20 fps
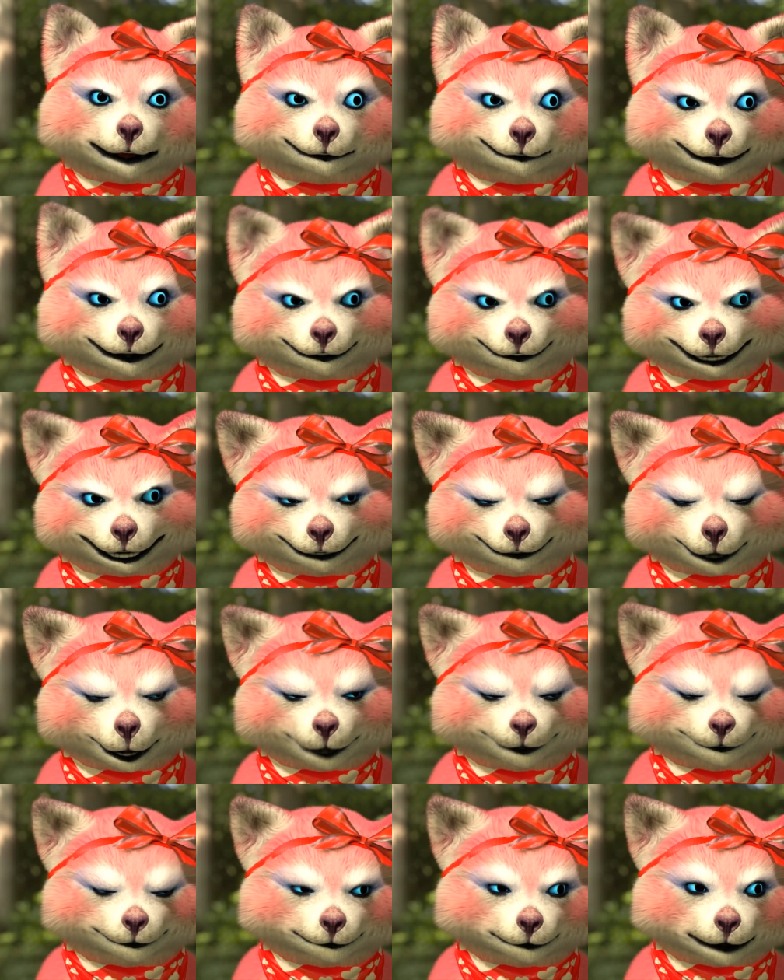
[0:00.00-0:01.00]
Are you
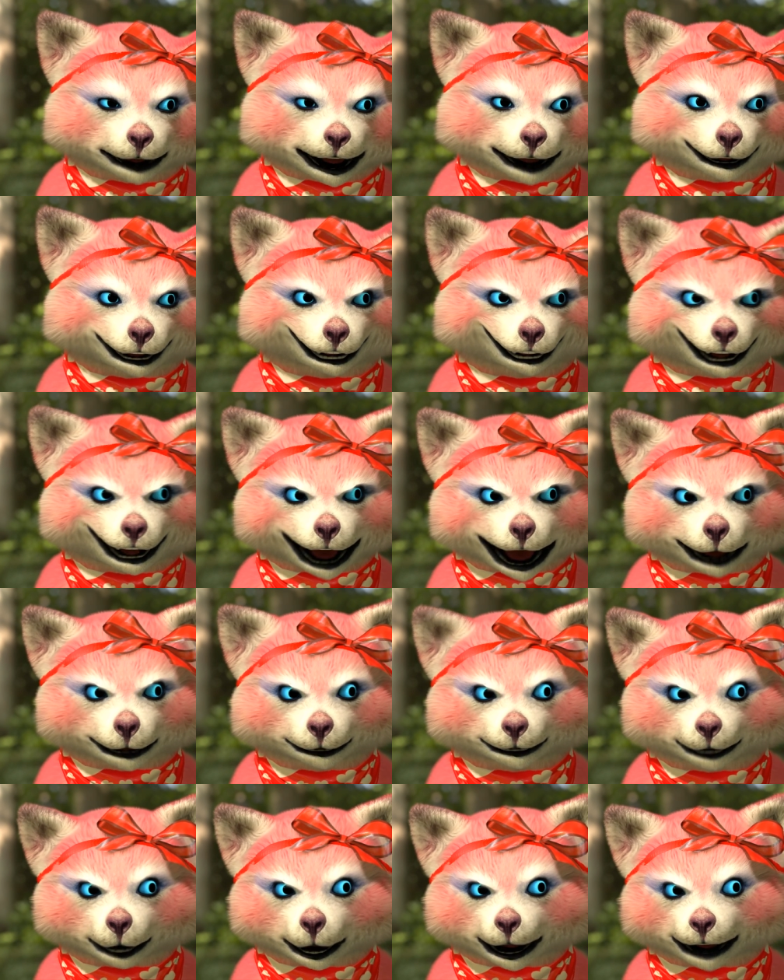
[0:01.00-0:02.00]
curious about
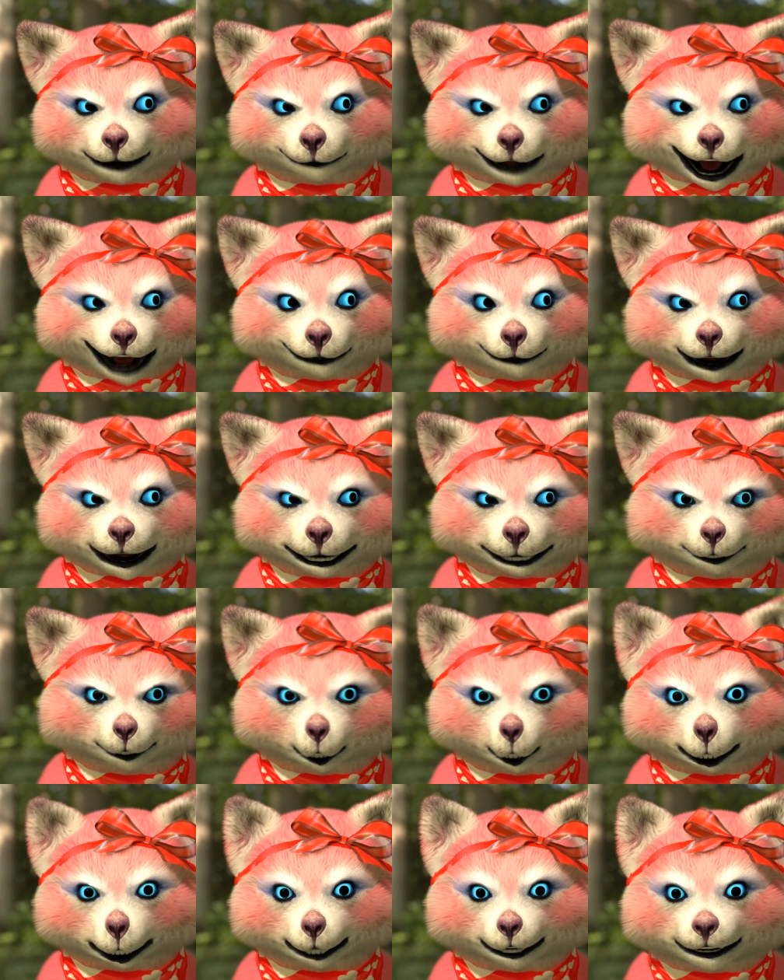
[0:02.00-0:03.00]
ant farms and what's
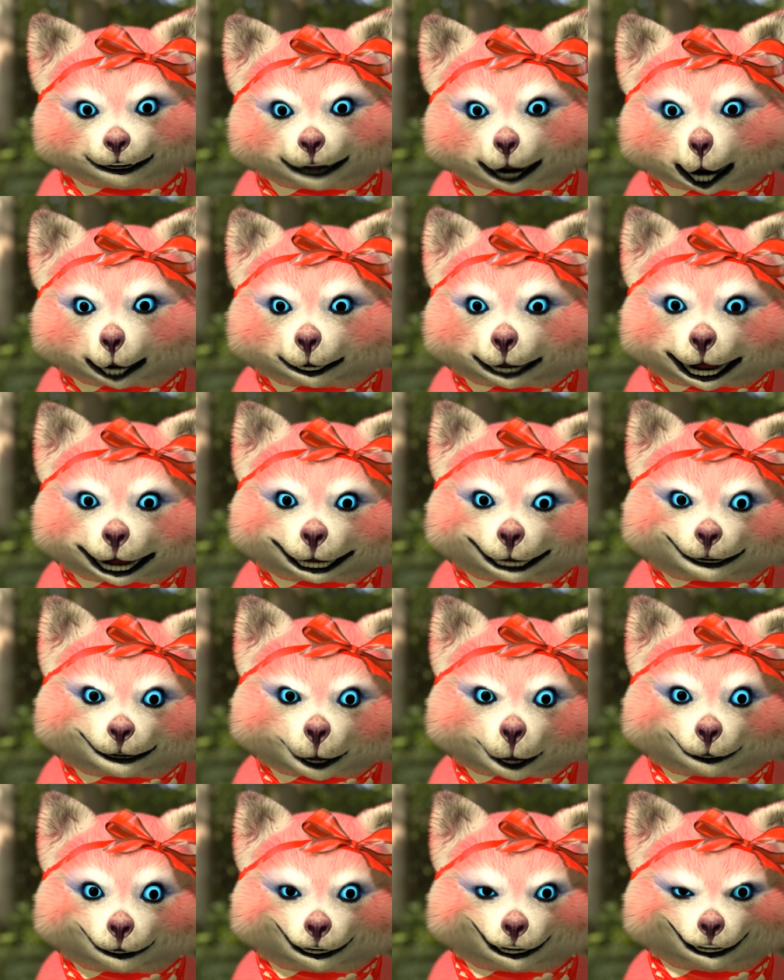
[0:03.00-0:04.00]
really happening
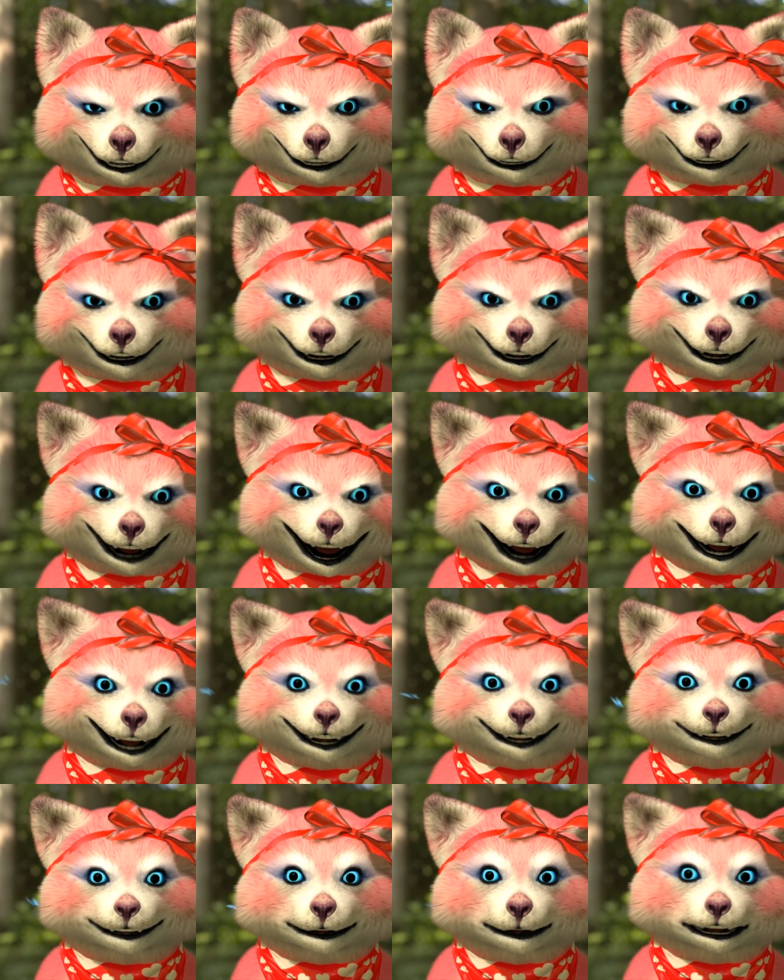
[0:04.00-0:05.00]
there? Let's
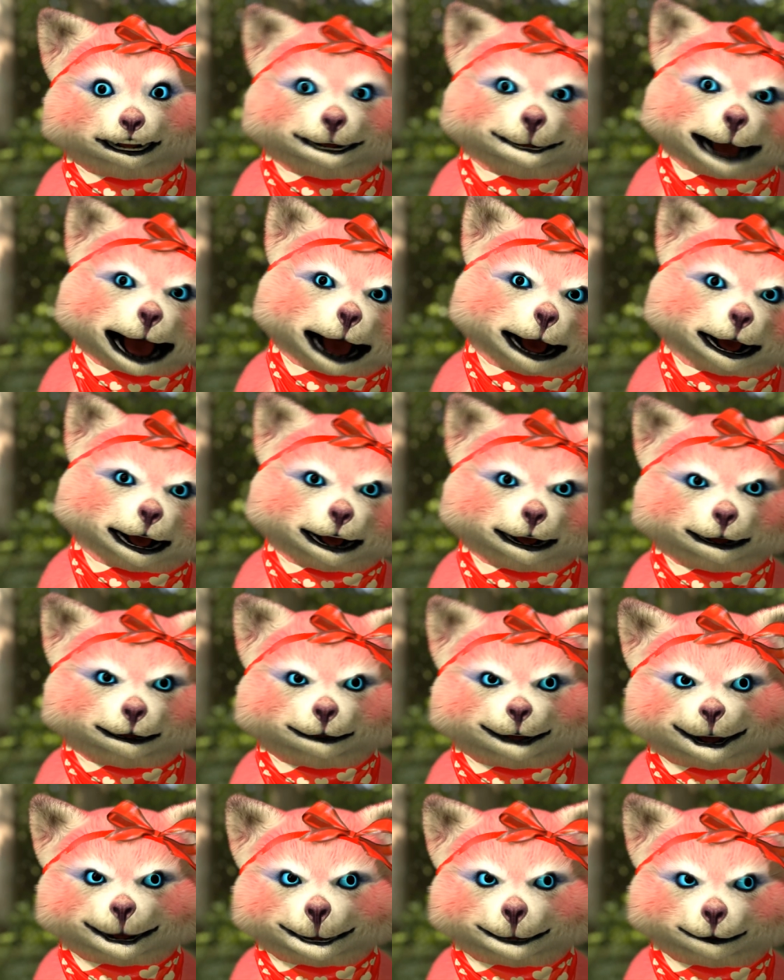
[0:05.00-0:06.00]
see if the following
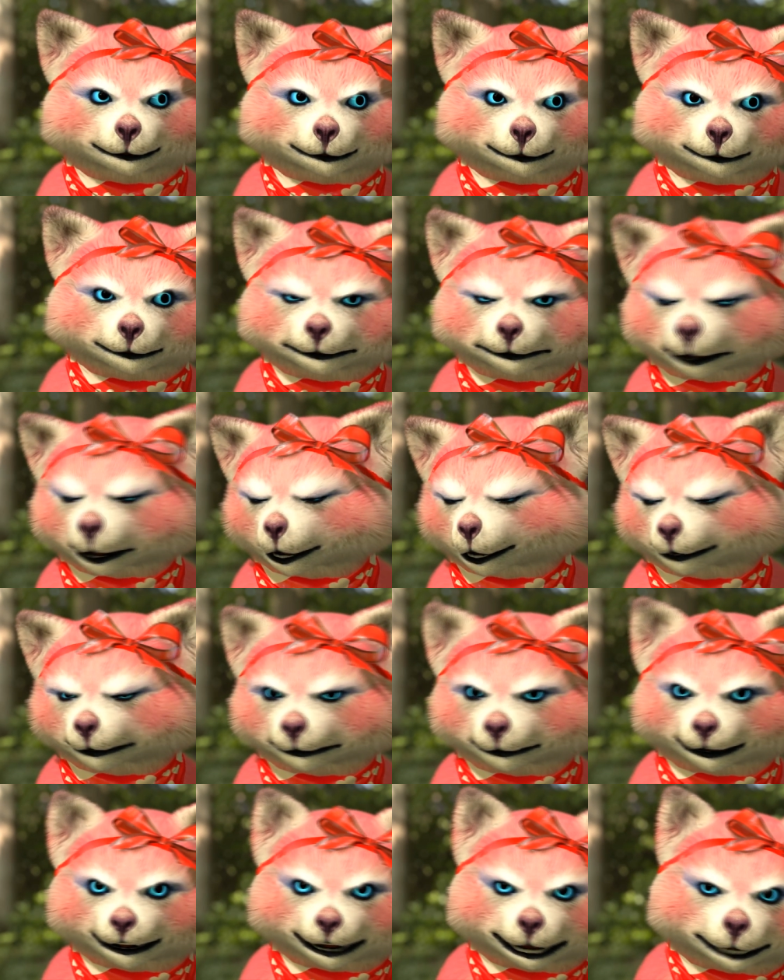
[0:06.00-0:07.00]
story will
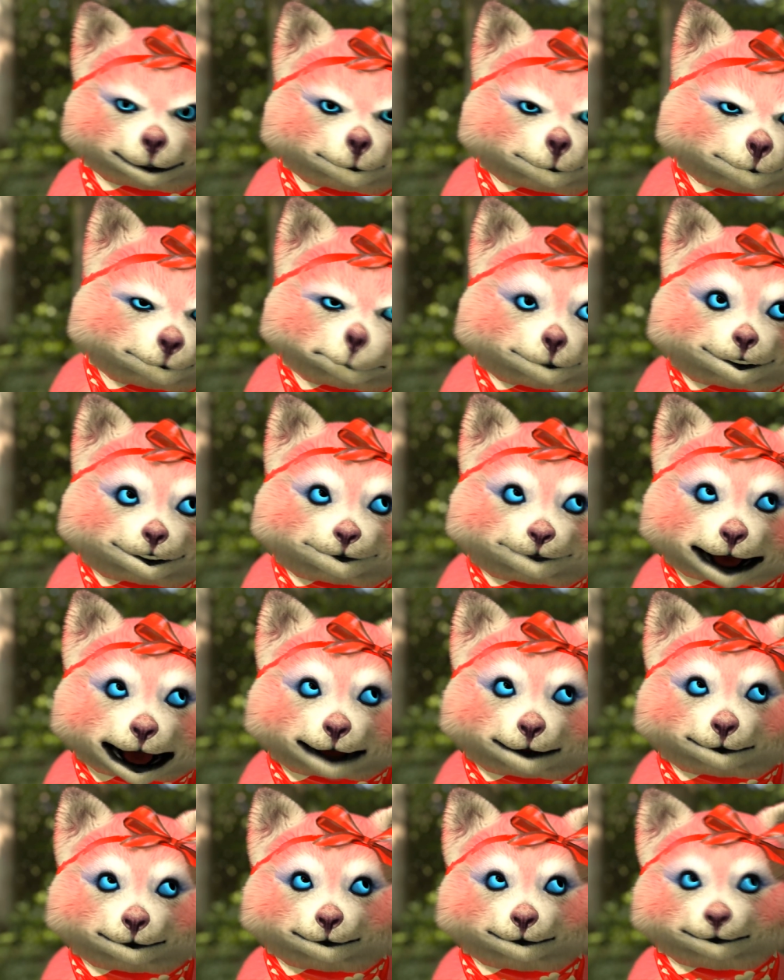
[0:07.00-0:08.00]
help ease the
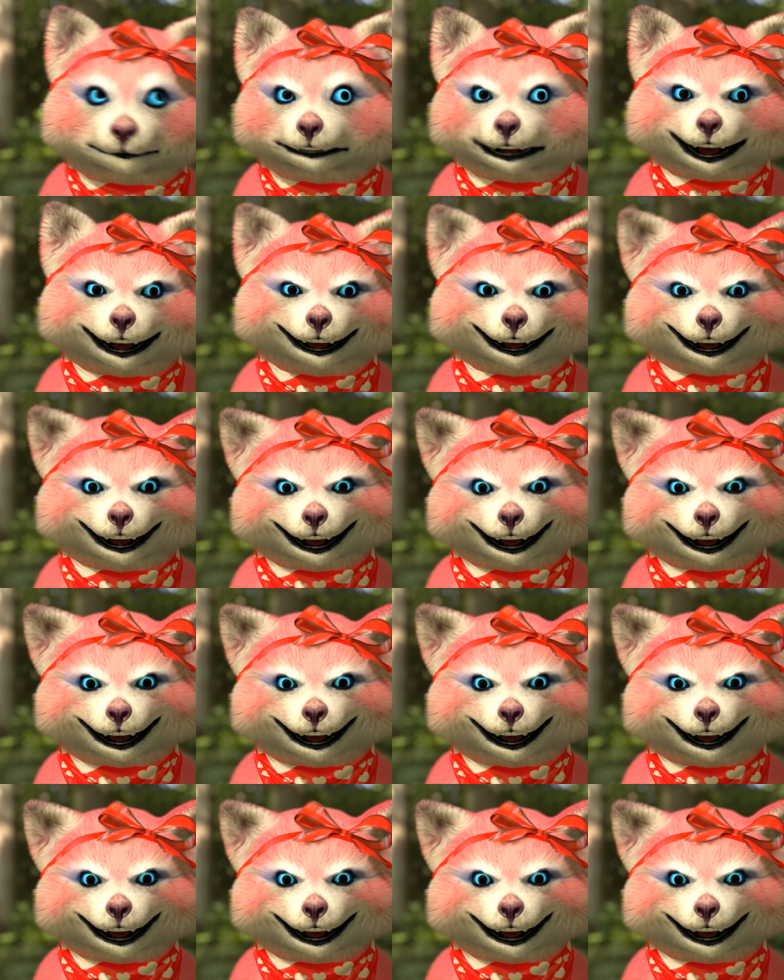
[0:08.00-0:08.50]
curiosity.